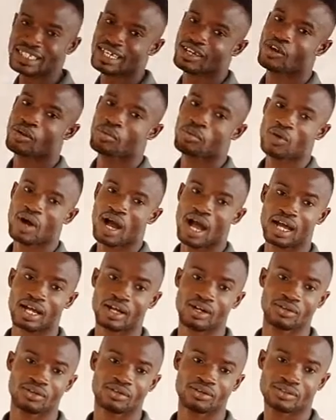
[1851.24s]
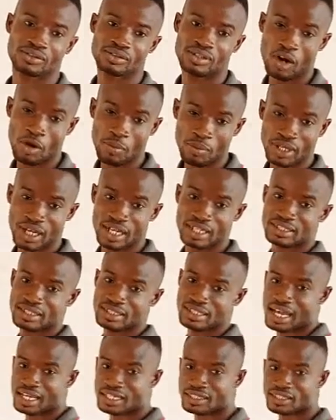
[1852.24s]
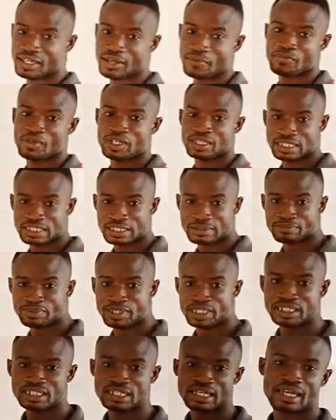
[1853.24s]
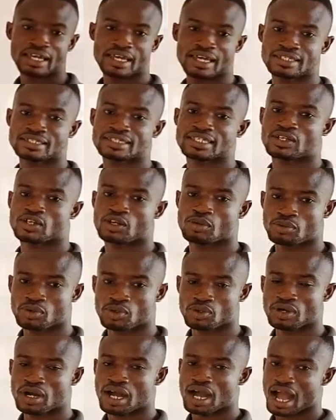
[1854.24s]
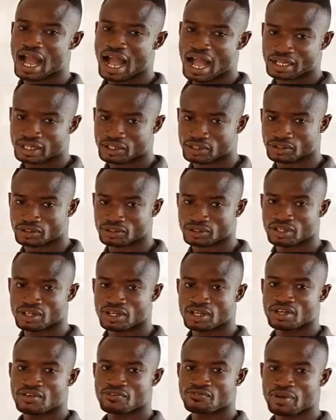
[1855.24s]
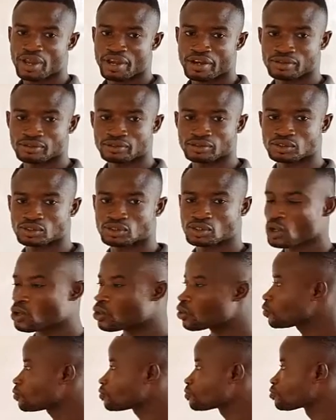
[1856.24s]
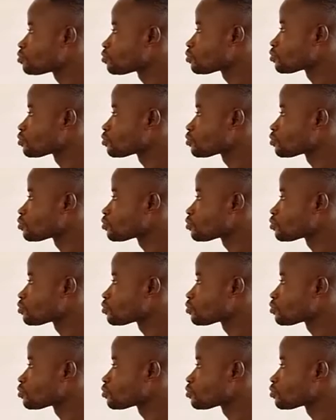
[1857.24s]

a double angle. Hope you can see that. Simply it's a double angle. Very good. So